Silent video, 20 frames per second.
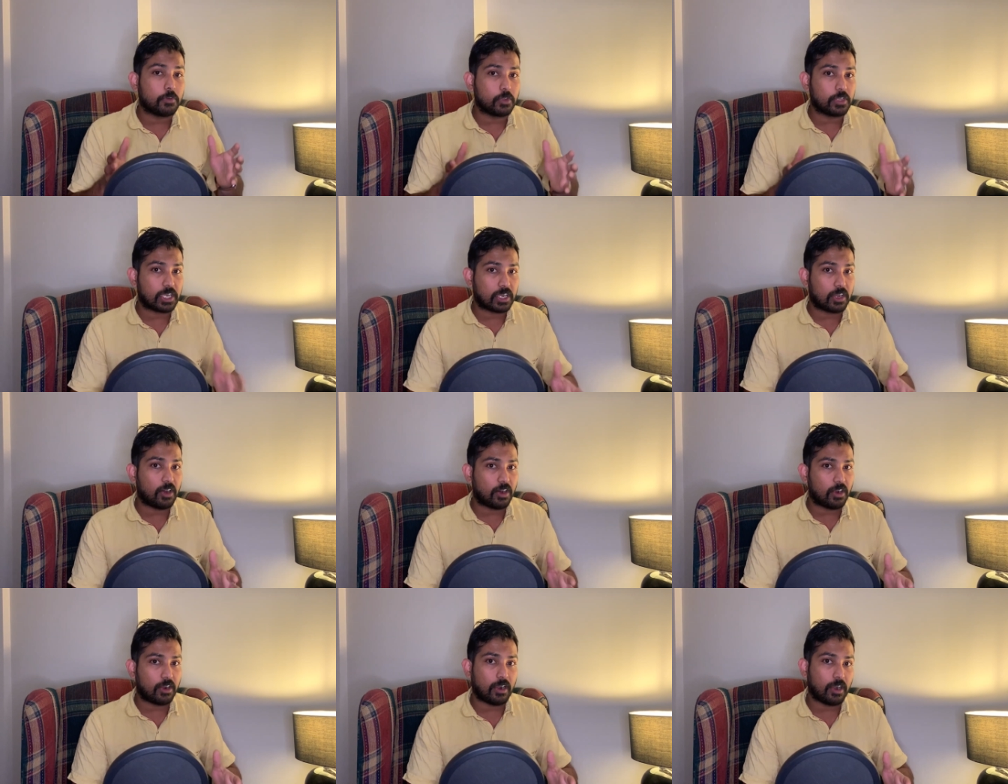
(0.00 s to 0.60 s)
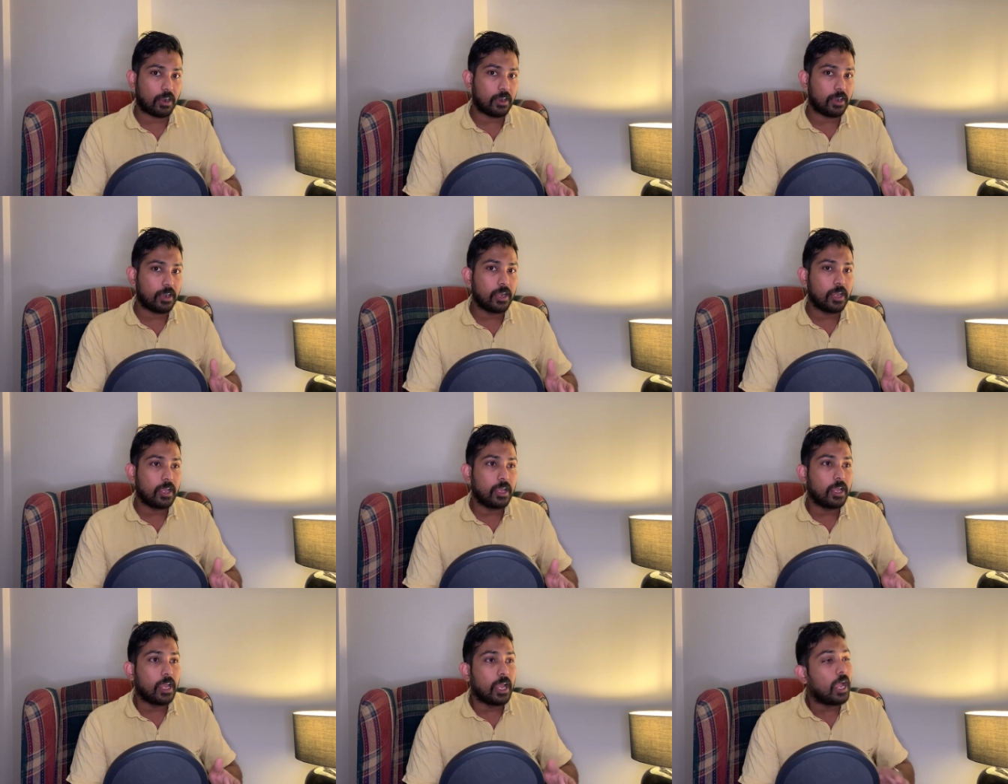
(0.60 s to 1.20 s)
car
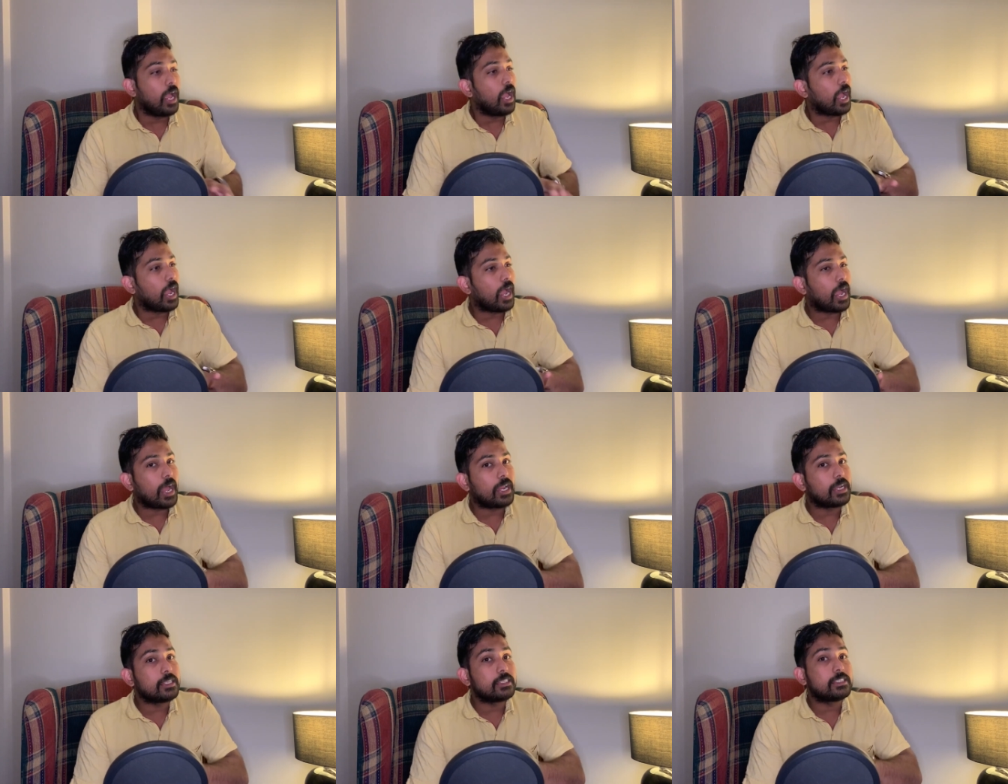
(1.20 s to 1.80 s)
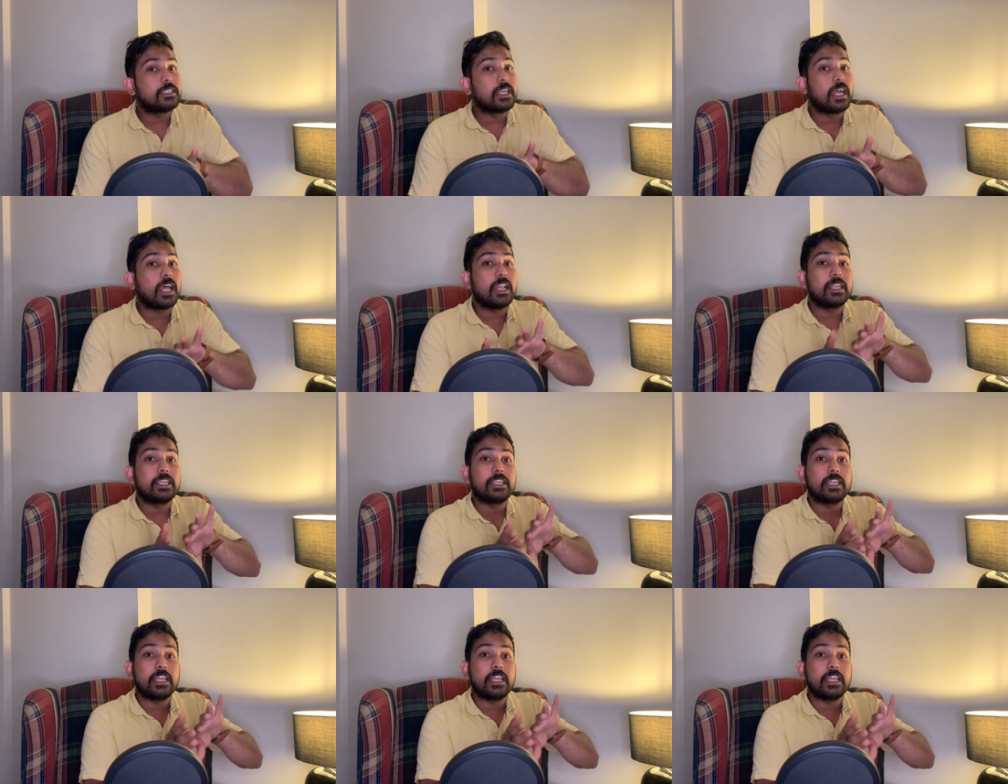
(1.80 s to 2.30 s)
and selling